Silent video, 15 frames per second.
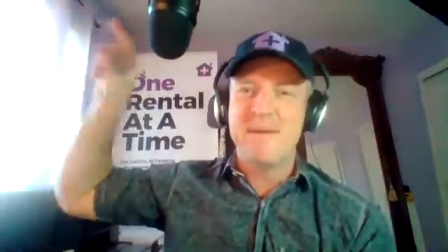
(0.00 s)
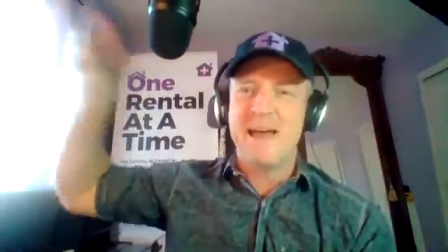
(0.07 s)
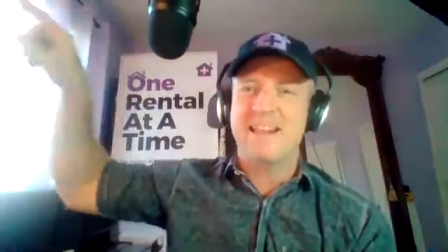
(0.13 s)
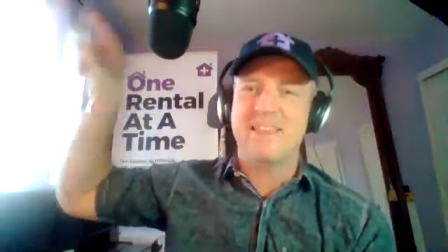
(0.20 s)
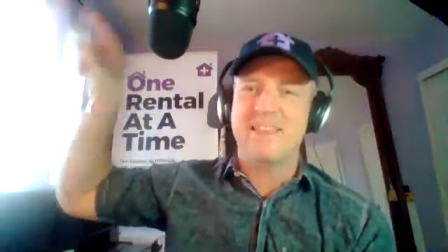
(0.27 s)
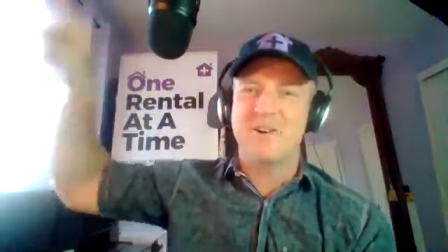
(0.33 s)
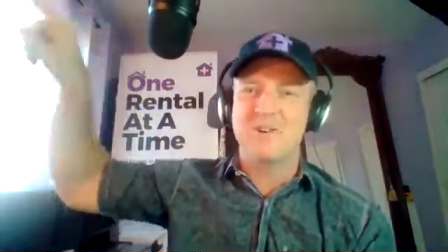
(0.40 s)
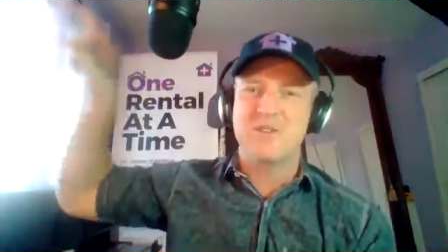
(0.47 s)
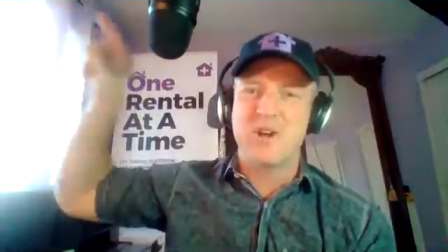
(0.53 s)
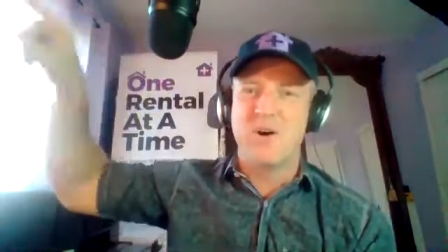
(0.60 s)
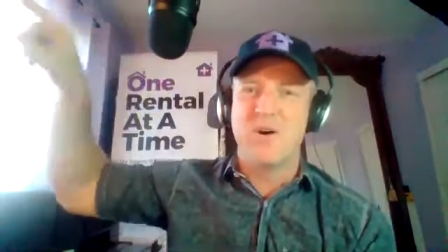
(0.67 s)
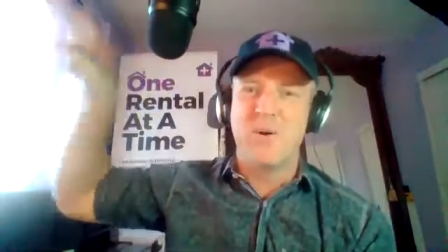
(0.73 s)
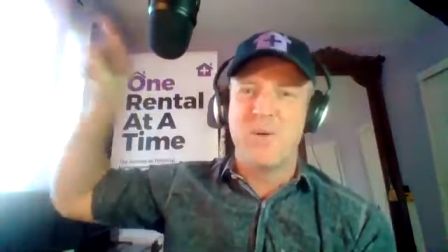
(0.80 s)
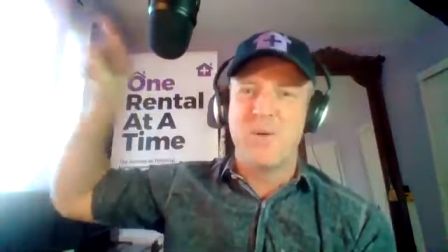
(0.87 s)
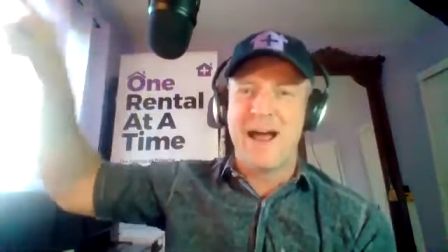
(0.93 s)
make those
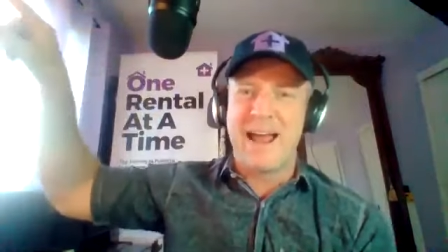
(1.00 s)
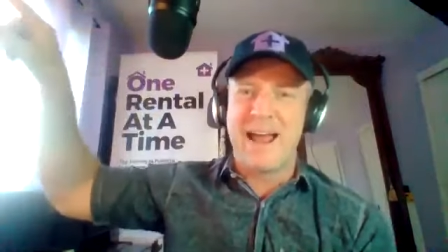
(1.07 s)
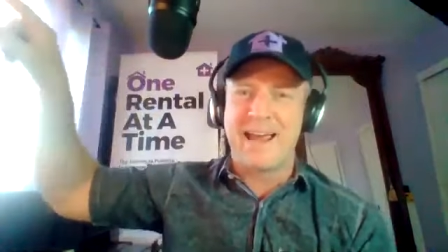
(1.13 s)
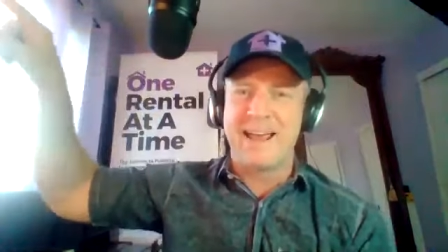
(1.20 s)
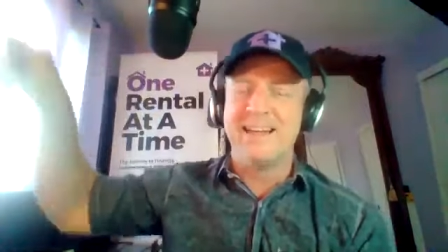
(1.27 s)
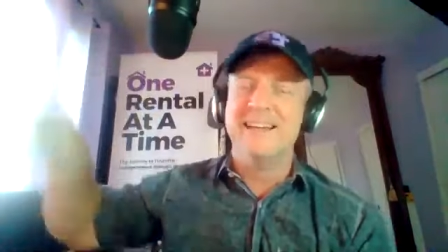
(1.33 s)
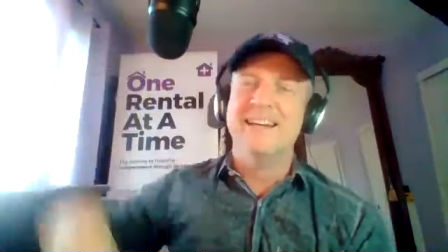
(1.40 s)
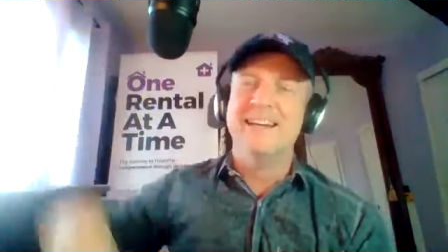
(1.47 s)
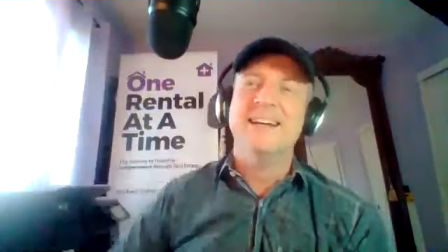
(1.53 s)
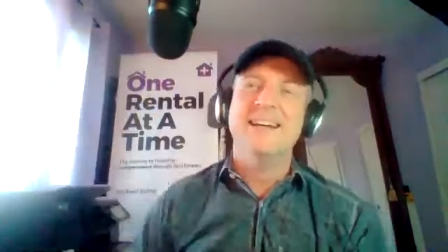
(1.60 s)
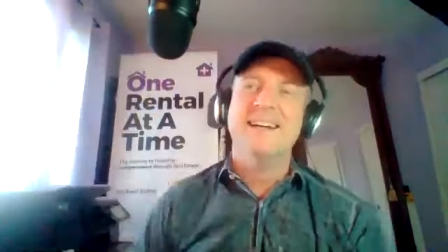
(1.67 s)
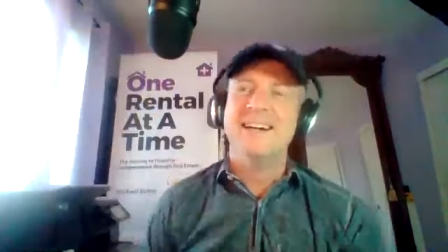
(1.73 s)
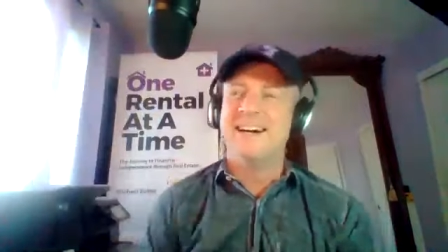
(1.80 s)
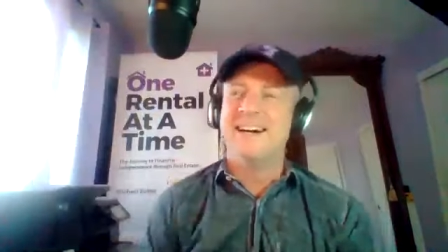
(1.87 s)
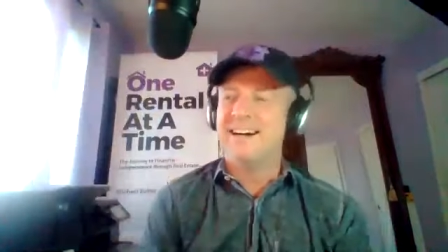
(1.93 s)
go away.
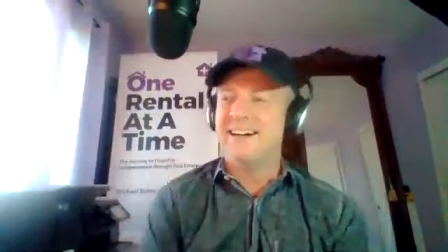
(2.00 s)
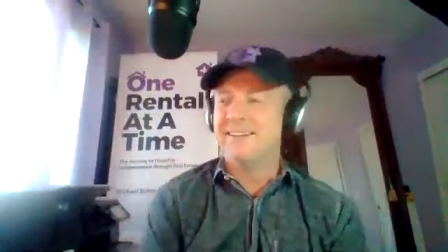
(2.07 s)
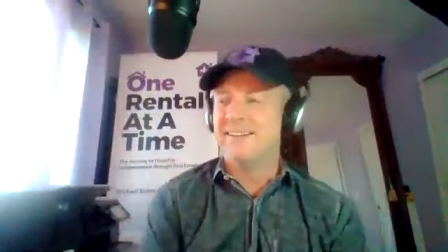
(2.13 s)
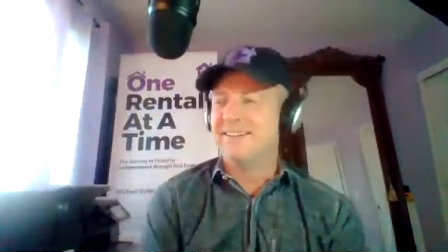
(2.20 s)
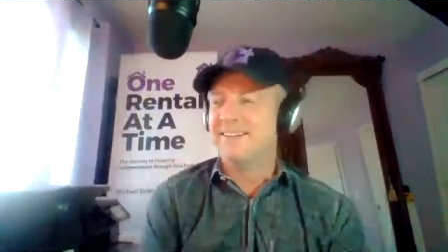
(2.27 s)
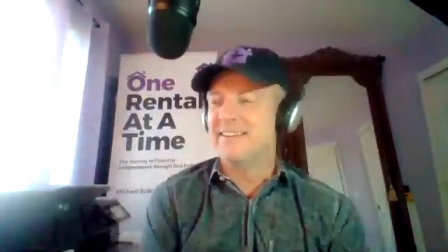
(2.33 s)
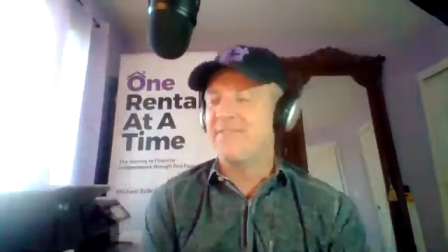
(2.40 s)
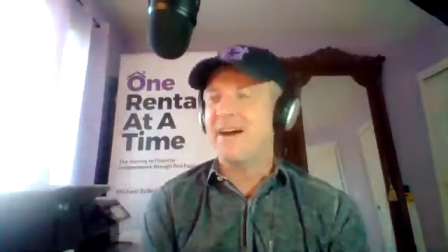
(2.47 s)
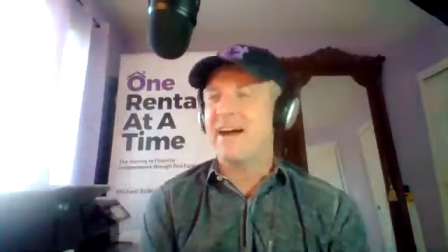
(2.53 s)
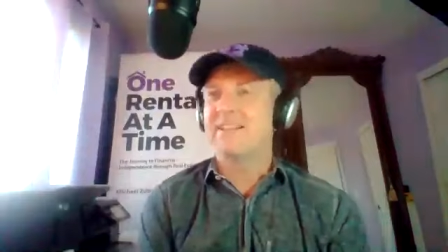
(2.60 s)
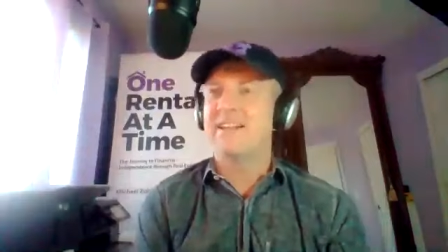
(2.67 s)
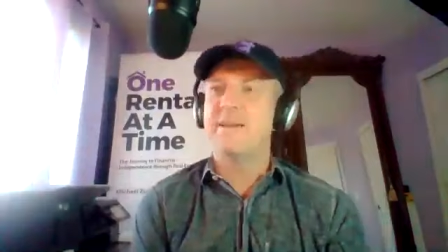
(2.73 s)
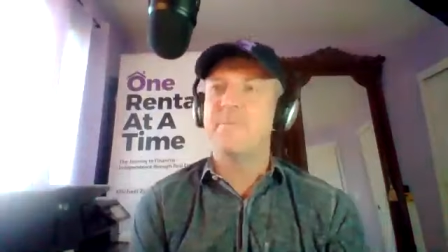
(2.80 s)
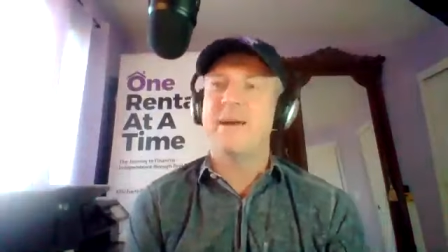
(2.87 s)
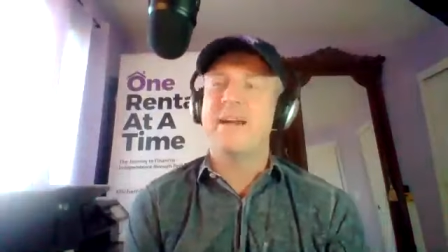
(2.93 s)
Uh, yeah the fact
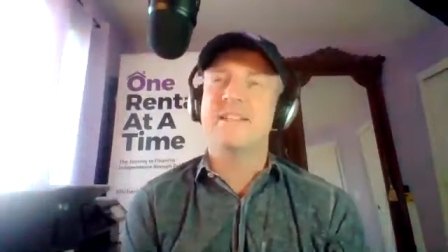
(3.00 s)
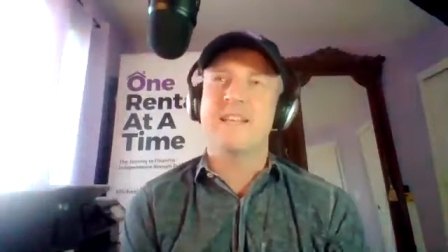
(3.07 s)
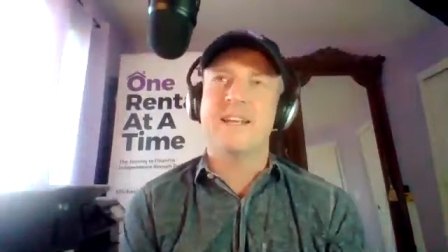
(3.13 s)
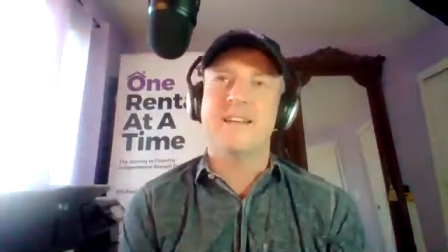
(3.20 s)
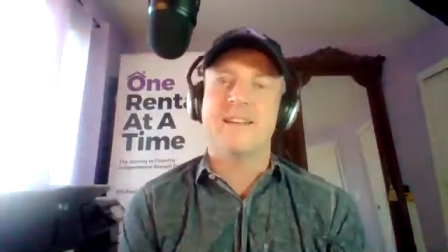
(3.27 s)
that he they're going to